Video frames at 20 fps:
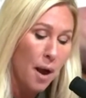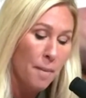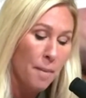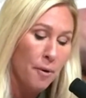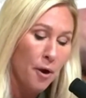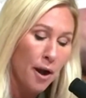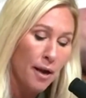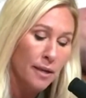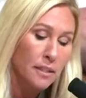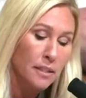
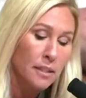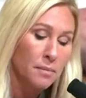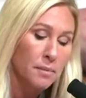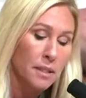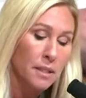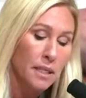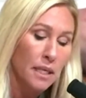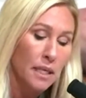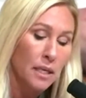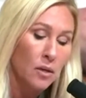
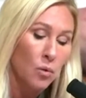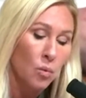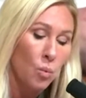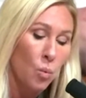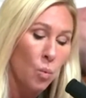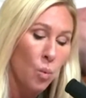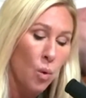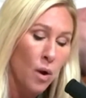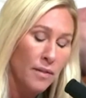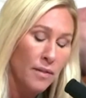Approximately
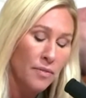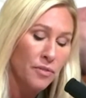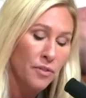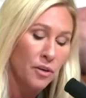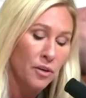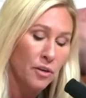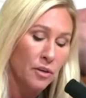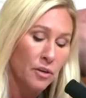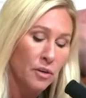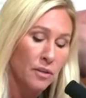
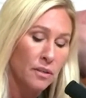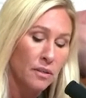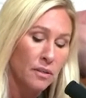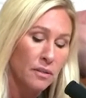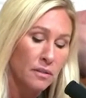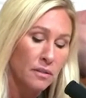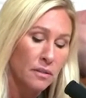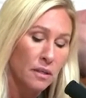1/3